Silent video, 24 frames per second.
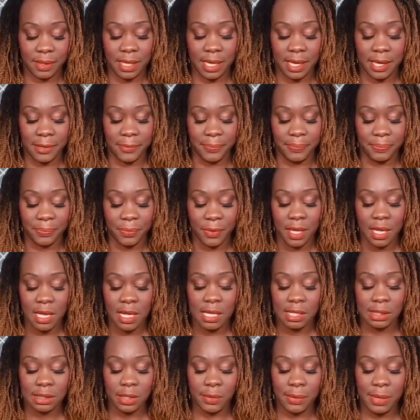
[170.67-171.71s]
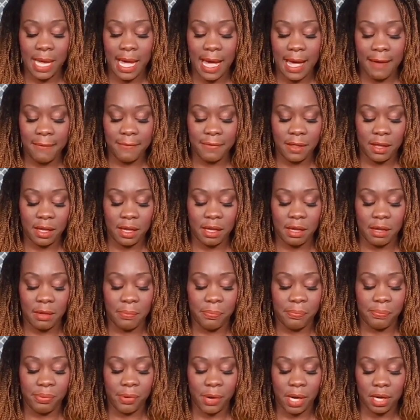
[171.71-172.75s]
Yeah. So we have the
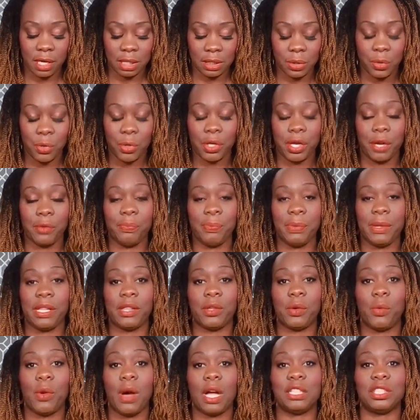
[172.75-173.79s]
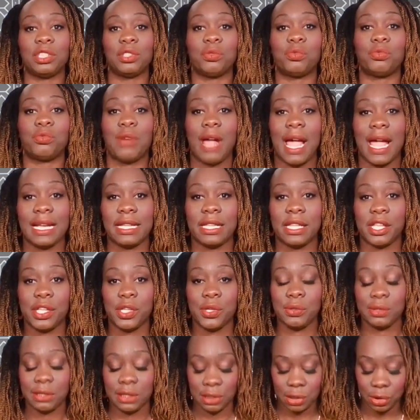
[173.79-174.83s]
product owner being the one to write the
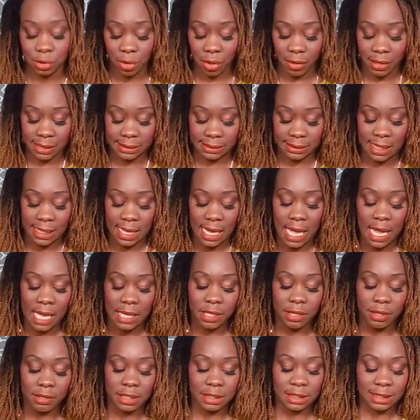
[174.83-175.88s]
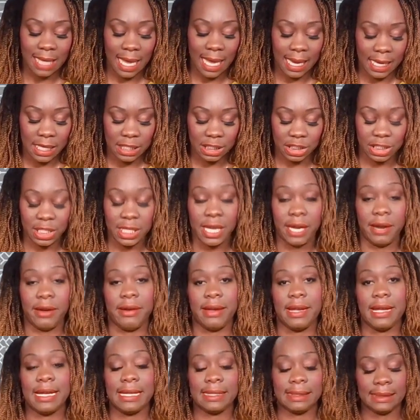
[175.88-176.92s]
user stories. Now the challenge
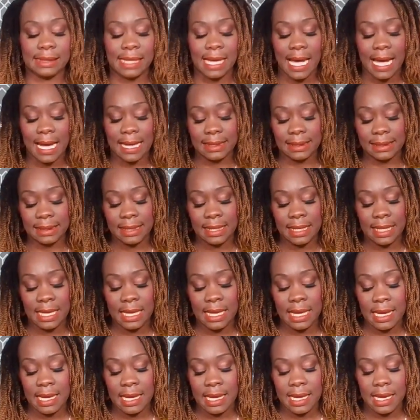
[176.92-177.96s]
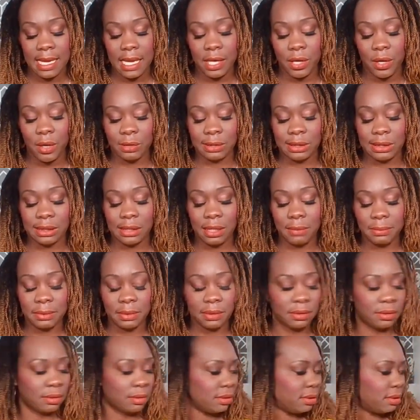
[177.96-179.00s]
there is that, you know, some
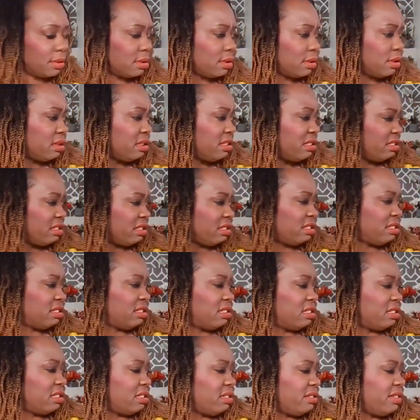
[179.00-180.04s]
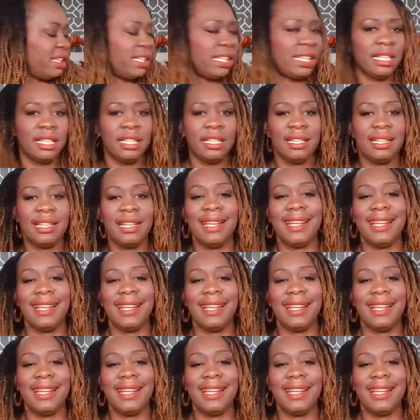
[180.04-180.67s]
really